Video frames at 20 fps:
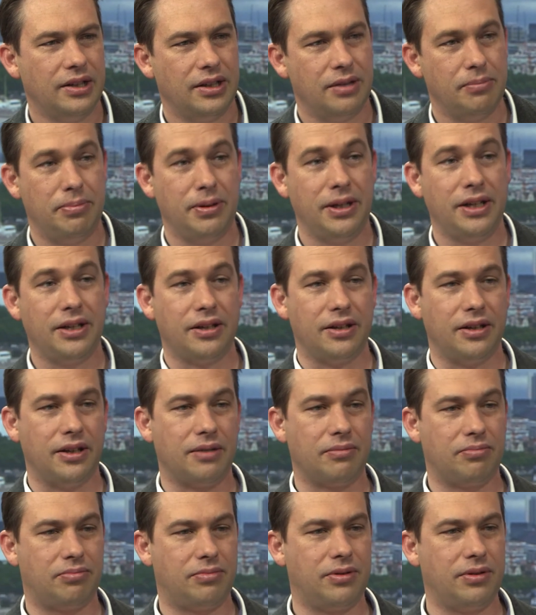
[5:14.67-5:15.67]
the bigger
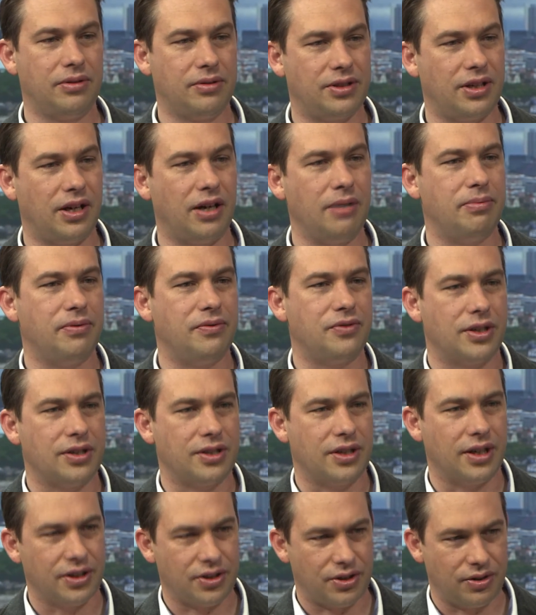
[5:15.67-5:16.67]
that type of
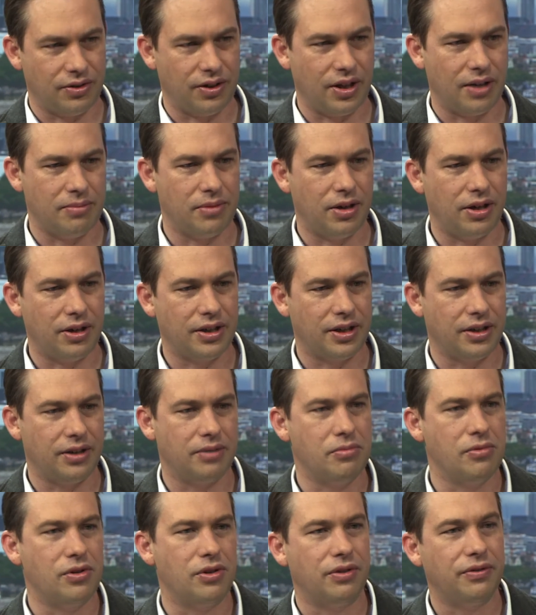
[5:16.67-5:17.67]
transaction or that market,
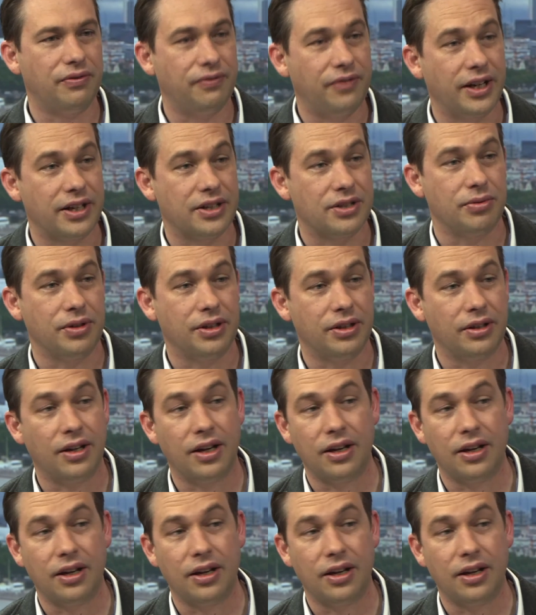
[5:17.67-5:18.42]
the more effect we can